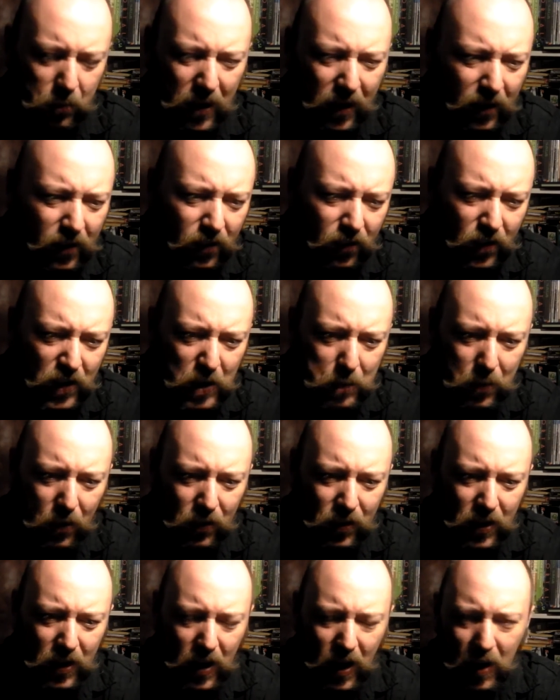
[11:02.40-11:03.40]
balance in your
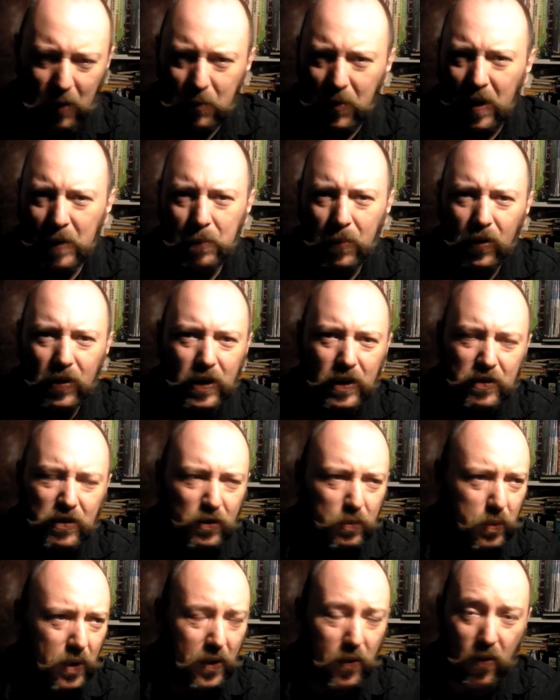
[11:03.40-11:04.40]
body, and my body
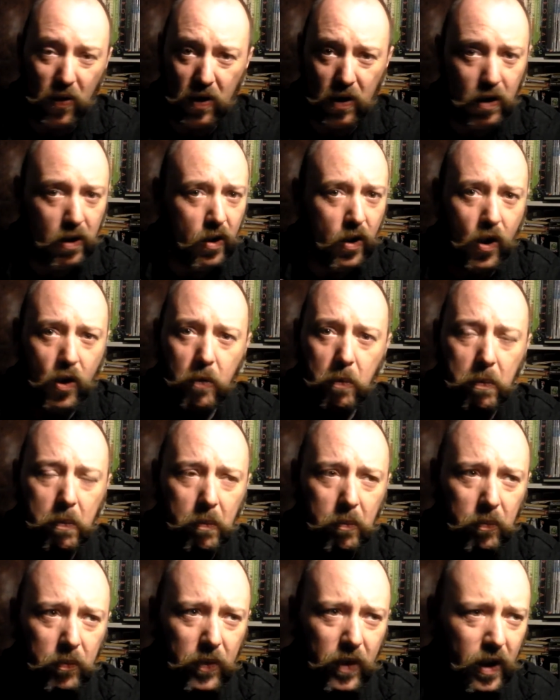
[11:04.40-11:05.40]
just went nope,
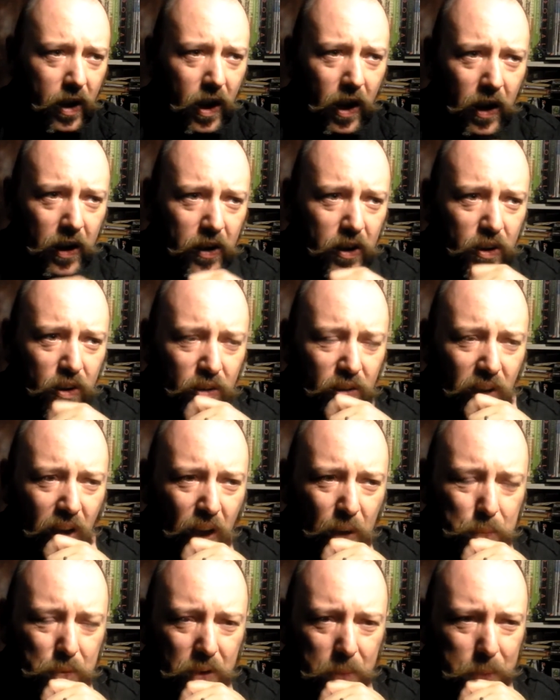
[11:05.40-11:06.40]
and
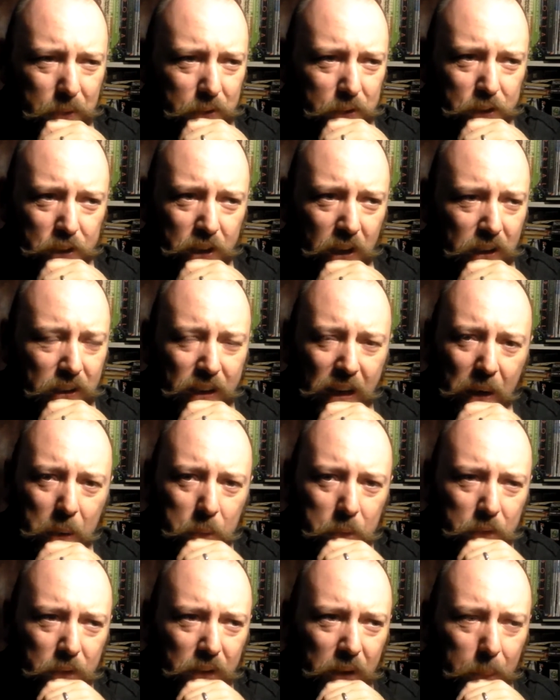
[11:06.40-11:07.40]
I pretty much shut
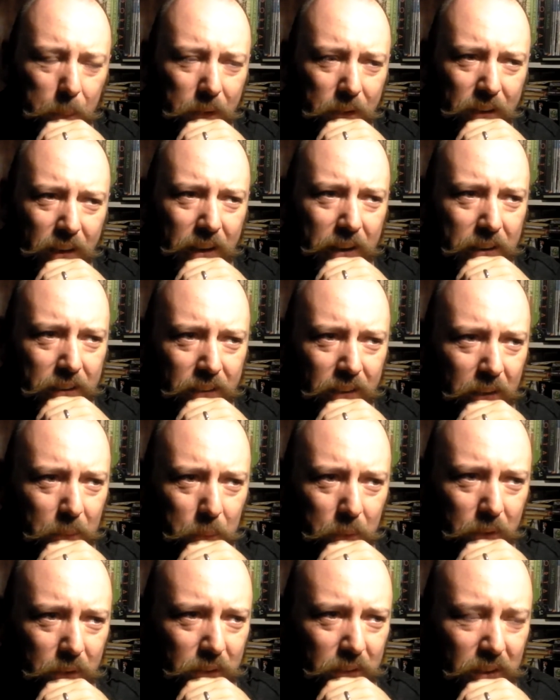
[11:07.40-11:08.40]
down for a couple of days. It
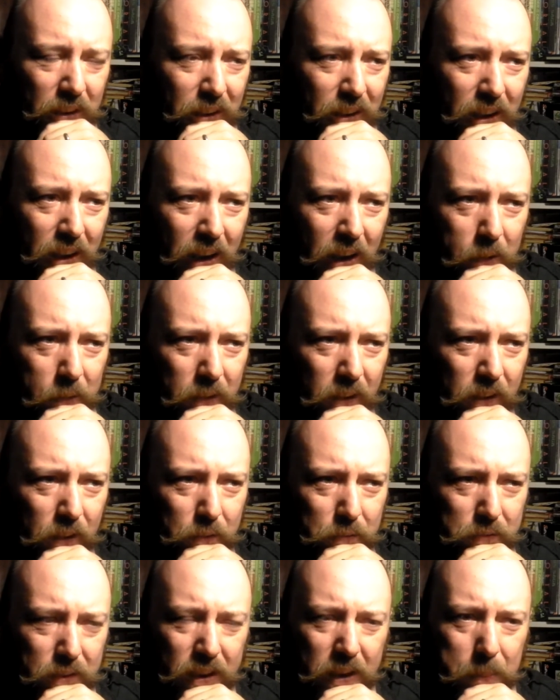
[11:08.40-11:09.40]
was like a
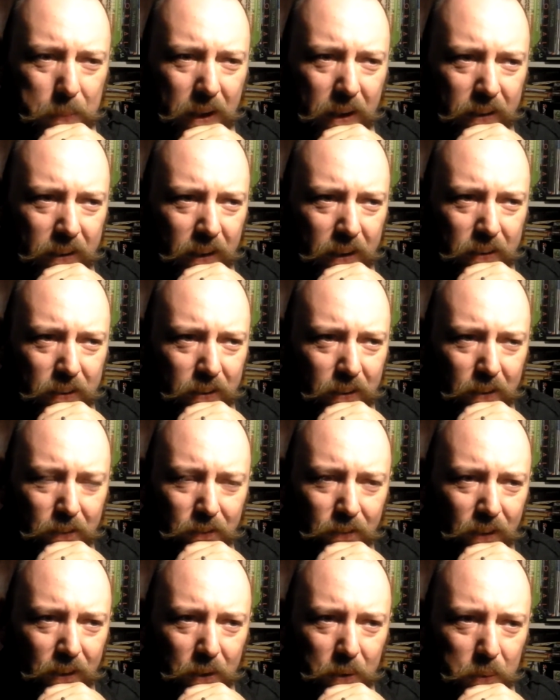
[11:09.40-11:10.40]
really bad case of the
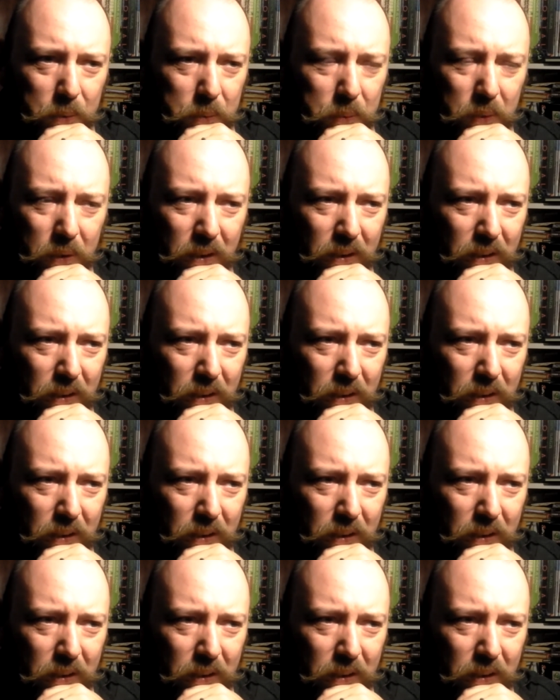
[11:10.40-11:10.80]
flu,